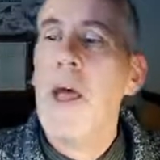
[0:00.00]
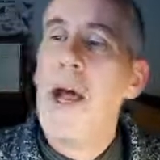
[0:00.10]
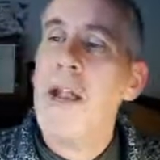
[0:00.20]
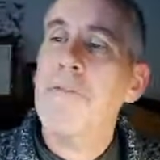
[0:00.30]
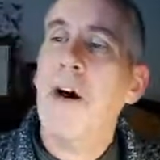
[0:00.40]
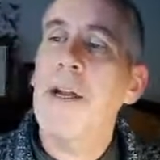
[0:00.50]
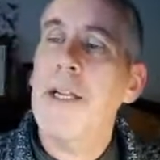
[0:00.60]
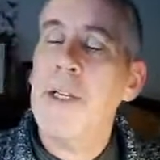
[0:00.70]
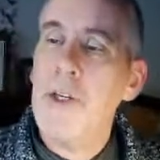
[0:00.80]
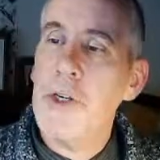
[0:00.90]
And then
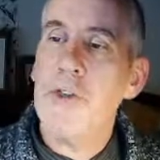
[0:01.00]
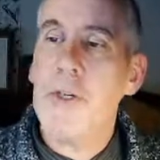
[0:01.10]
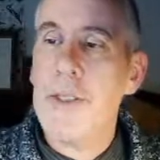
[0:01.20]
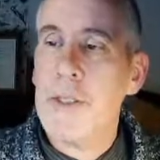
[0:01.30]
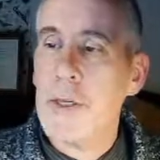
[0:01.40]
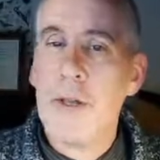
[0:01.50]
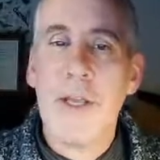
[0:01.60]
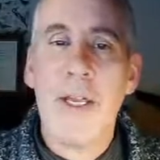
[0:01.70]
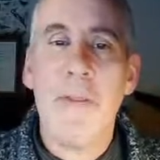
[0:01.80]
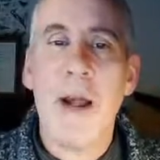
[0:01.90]
finally, nutrients. You've got to
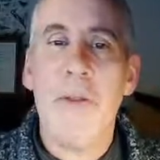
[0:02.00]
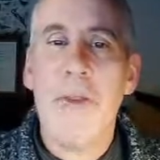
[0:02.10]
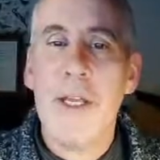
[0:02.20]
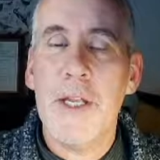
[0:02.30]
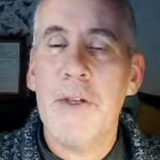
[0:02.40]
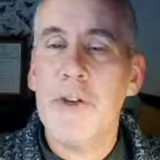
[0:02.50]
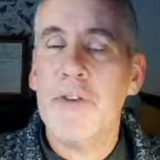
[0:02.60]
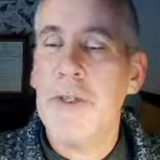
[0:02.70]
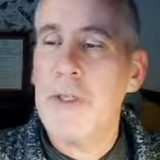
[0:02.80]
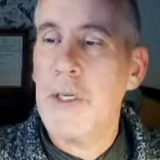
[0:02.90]
think about the
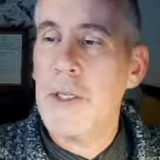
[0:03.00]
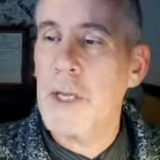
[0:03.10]
nutrients that